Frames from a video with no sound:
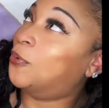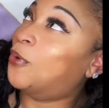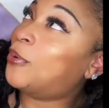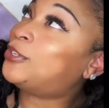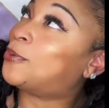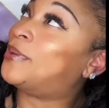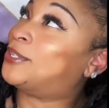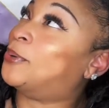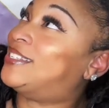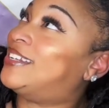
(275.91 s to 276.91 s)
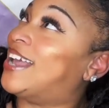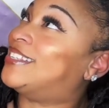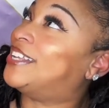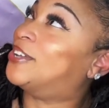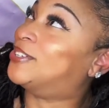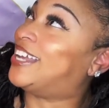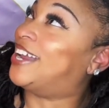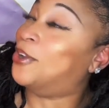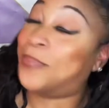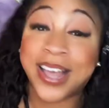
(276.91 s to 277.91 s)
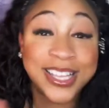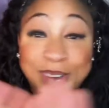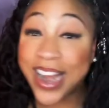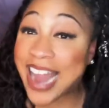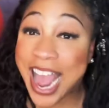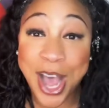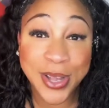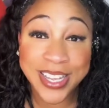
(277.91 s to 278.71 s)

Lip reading: What would you be doing today, single Daniel? Because right now...